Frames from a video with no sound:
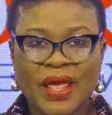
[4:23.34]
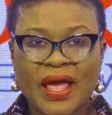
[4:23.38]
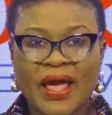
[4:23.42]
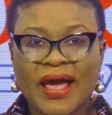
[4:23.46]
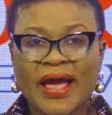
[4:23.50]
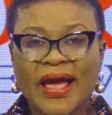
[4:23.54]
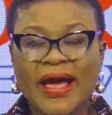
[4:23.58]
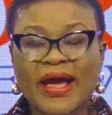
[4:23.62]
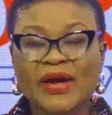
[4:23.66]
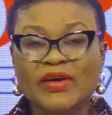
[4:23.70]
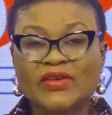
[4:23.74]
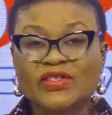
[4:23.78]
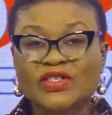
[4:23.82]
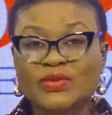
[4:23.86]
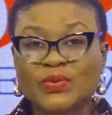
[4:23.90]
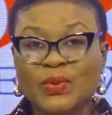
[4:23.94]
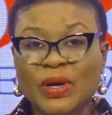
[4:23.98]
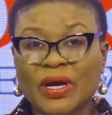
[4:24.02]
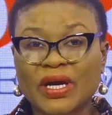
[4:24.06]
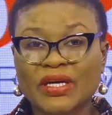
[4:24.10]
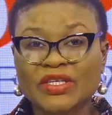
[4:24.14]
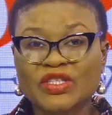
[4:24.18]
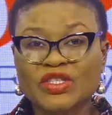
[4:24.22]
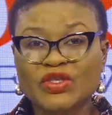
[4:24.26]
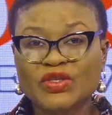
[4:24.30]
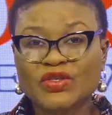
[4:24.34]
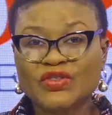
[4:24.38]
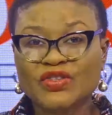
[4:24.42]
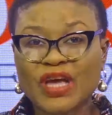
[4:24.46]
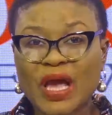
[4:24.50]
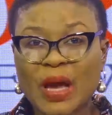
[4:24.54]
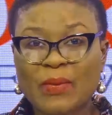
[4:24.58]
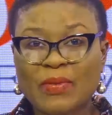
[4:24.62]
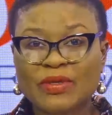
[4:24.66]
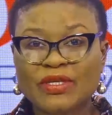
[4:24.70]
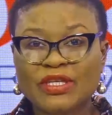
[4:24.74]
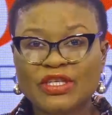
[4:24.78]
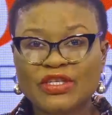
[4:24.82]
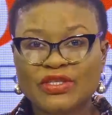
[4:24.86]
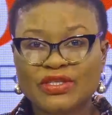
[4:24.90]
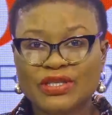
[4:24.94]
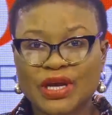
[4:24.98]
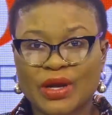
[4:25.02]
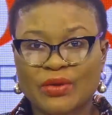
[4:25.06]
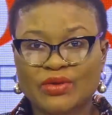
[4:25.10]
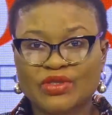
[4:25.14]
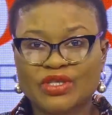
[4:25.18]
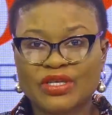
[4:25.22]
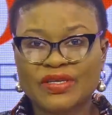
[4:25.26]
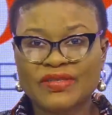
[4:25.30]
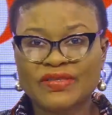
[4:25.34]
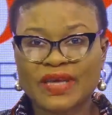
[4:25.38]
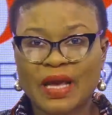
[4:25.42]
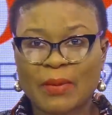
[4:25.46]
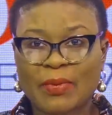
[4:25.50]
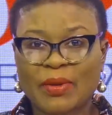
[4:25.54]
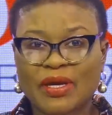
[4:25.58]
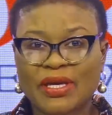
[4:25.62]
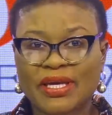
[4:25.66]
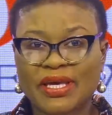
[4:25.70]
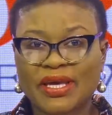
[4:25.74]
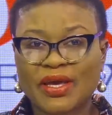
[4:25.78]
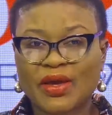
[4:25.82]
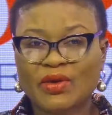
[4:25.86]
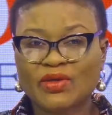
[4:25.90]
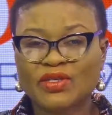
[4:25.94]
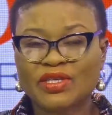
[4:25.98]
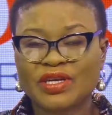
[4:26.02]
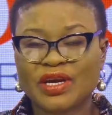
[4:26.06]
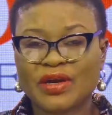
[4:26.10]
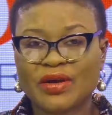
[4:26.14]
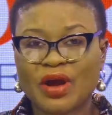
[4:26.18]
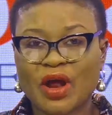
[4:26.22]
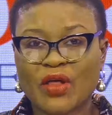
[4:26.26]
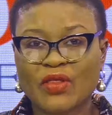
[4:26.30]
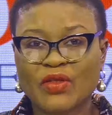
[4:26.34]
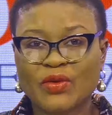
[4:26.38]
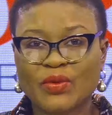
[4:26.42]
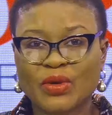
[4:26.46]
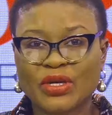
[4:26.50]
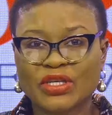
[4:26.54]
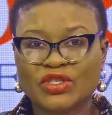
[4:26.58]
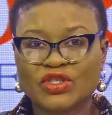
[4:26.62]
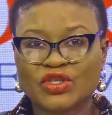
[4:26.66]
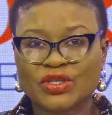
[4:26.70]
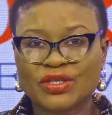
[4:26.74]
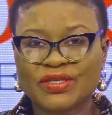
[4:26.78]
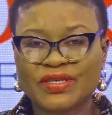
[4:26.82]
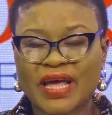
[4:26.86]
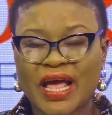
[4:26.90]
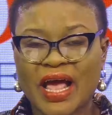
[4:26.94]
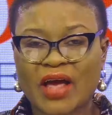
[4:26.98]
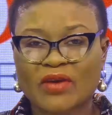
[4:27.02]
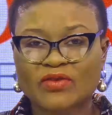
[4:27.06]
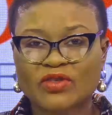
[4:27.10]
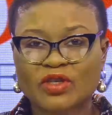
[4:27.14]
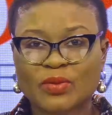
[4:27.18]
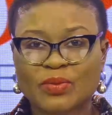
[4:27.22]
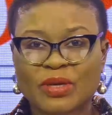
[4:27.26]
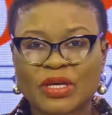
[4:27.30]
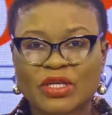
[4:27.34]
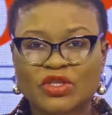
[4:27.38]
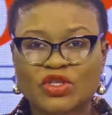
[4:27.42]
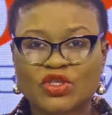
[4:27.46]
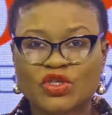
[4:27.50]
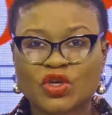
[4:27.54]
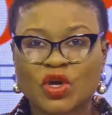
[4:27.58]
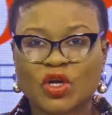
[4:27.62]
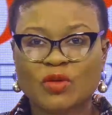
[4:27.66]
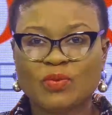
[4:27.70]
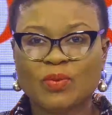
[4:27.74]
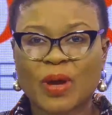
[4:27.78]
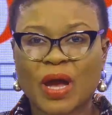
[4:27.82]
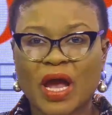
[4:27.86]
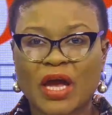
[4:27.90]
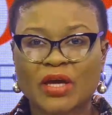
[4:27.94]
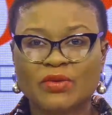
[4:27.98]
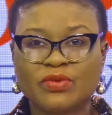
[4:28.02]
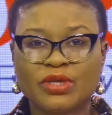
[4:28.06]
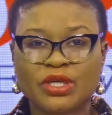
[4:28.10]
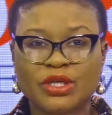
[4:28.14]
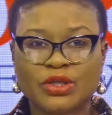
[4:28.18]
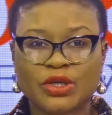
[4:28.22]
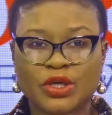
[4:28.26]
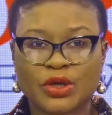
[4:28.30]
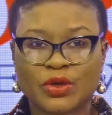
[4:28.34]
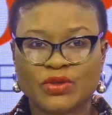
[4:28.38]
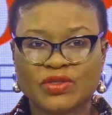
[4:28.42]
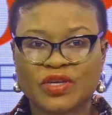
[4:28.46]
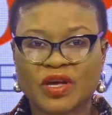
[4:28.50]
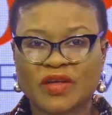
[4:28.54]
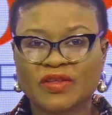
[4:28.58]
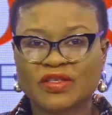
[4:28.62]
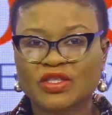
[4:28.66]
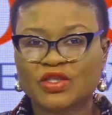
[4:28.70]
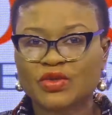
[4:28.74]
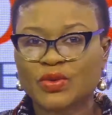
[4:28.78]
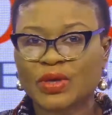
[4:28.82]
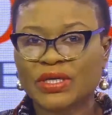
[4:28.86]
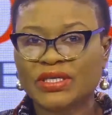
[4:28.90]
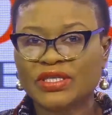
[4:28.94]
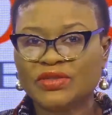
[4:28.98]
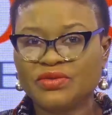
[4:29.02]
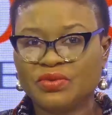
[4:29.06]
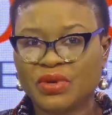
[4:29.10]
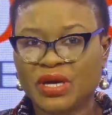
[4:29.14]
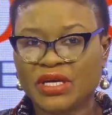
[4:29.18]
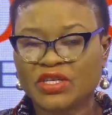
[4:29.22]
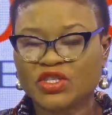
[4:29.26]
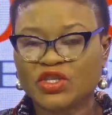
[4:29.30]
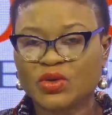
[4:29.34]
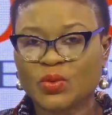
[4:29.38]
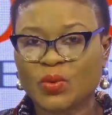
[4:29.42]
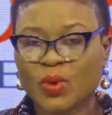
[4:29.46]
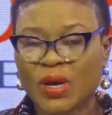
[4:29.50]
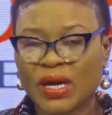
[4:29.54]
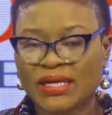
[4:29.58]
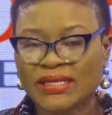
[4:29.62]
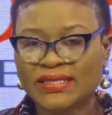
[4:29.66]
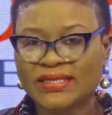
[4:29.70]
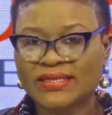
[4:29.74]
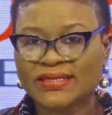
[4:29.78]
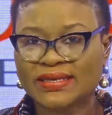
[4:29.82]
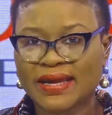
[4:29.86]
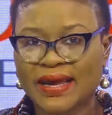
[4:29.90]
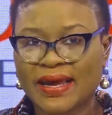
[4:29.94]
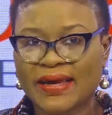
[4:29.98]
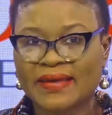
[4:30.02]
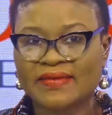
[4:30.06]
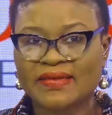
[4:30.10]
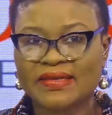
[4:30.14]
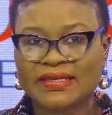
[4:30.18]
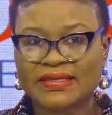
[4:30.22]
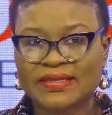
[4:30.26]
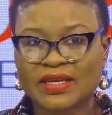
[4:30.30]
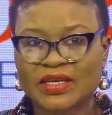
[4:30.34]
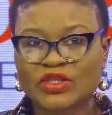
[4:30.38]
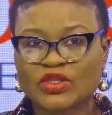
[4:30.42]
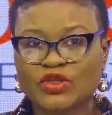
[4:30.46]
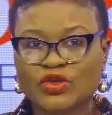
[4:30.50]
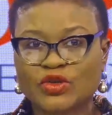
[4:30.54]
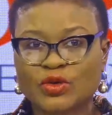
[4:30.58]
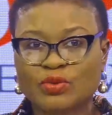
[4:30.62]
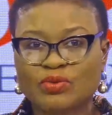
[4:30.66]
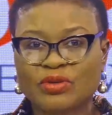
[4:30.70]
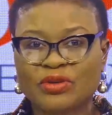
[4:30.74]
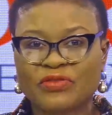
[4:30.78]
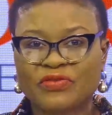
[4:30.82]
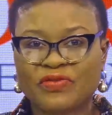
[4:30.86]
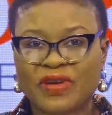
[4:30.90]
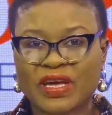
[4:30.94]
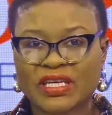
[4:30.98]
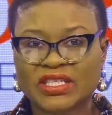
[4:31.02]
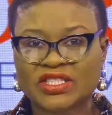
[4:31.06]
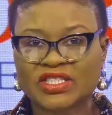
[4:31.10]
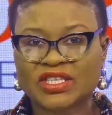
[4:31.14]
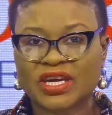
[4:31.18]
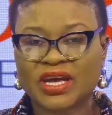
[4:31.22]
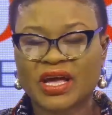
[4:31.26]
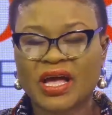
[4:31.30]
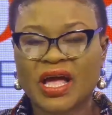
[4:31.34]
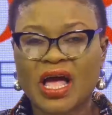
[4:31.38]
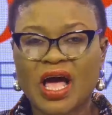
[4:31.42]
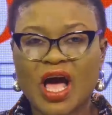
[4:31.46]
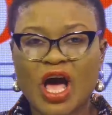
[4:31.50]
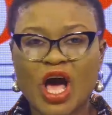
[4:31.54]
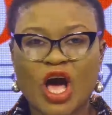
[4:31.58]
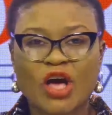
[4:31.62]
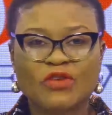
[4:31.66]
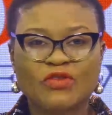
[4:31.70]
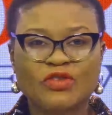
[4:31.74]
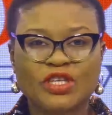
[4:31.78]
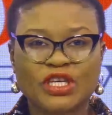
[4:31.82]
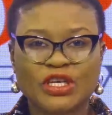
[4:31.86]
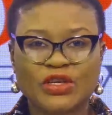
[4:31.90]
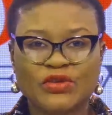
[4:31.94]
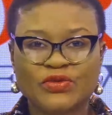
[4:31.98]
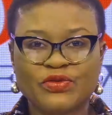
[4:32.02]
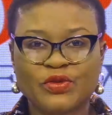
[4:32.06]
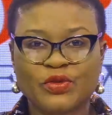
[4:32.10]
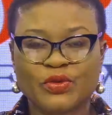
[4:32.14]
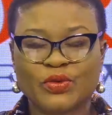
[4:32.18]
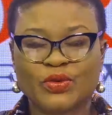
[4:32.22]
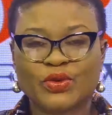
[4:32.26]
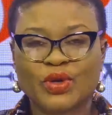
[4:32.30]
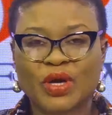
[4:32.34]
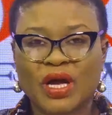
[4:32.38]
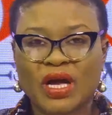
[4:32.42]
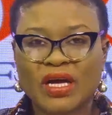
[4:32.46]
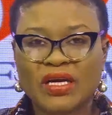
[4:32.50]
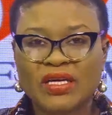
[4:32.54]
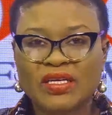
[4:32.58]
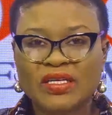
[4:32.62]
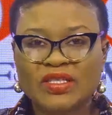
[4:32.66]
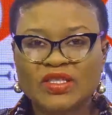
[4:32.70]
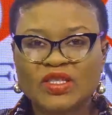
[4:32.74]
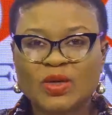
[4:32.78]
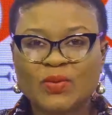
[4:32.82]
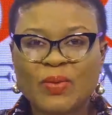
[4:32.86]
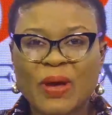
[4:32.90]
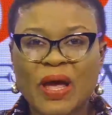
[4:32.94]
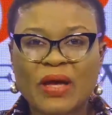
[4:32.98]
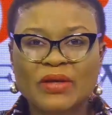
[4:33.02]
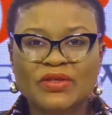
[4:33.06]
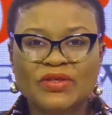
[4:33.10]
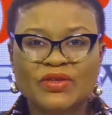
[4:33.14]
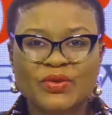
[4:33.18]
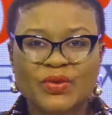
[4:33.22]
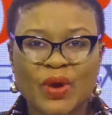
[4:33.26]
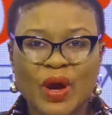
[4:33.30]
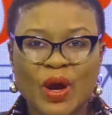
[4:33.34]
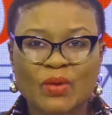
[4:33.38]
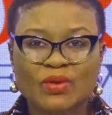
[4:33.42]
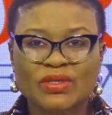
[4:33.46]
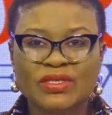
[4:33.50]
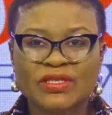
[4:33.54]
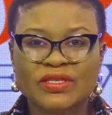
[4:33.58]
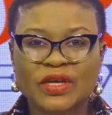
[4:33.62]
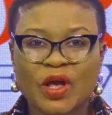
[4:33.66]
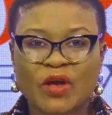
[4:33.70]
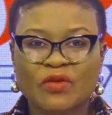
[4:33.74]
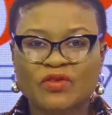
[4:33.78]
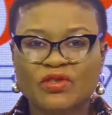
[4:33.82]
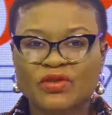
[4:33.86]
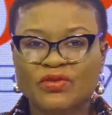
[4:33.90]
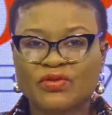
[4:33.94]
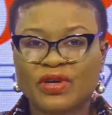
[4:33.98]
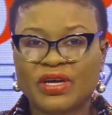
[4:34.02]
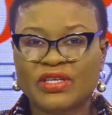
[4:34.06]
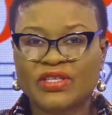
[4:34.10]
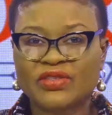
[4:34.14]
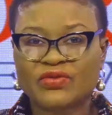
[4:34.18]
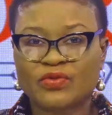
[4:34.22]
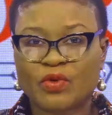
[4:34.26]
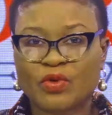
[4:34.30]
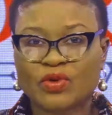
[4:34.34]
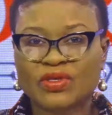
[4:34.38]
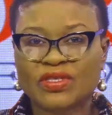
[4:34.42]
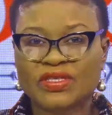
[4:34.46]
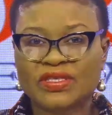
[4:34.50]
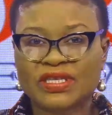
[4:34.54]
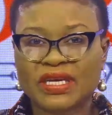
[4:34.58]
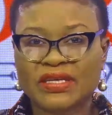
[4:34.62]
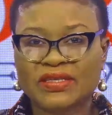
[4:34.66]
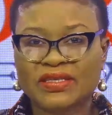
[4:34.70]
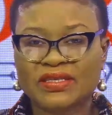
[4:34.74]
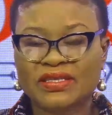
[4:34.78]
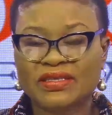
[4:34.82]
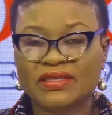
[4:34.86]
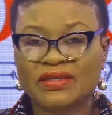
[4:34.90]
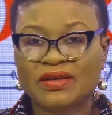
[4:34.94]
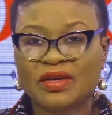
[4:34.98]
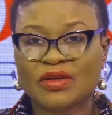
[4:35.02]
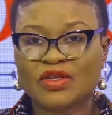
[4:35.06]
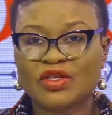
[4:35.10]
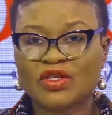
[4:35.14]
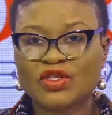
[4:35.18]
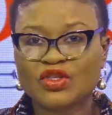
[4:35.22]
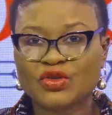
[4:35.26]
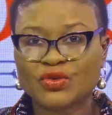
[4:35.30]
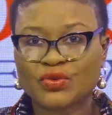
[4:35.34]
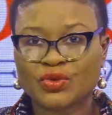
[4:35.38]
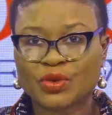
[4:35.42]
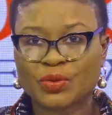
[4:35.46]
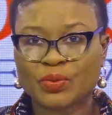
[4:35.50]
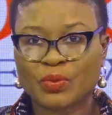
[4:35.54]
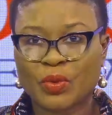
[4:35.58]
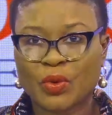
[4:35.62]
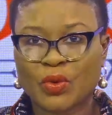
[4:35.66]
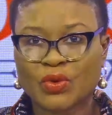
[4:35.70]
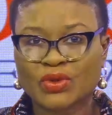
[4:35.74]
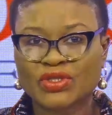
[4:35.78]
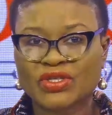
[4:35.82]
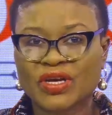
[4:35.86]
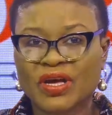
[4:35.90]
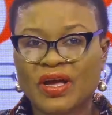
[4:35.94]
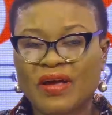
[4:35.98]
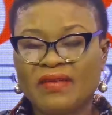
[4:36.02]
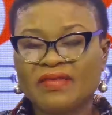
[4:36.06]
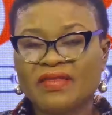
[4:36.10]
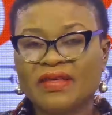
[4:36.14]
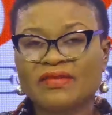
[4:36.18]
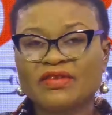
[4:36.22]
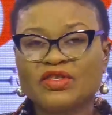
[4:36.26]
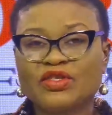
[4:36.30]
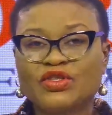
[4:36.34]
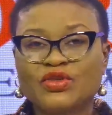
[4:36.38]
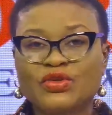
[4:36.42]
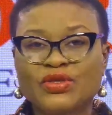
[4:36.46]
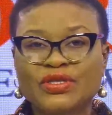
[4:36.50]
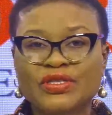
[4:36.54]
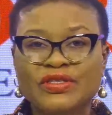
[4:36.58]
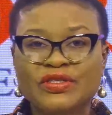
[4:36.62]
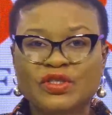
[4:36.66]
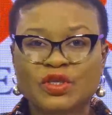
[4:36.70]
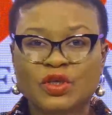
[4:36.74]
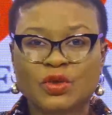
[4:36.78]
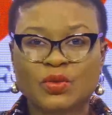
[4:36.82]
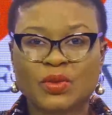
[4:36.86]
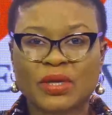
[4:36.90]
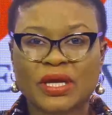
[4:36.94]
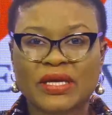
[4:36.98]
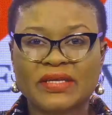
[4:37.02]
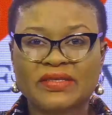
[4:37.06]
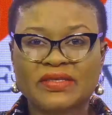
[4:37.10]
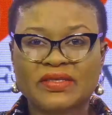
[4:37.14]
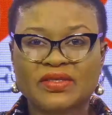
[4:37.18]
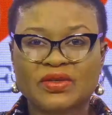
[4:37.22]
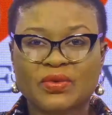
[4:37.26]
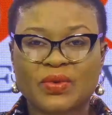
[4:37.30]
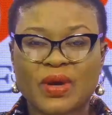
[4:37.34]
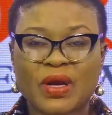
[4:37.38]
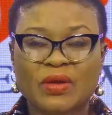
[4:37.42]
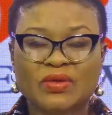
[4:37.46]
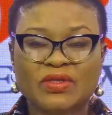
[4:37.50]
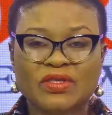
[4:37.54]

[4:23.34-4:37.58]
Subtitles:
Elsewhere, 2 Japanese soldiers have been killed and another injured after being shot by a recruit at the training range on Wednesday in the central prefecture of Gifu. Japan's Ground Self-Defense Force stated in an initial report that the shooting took place at around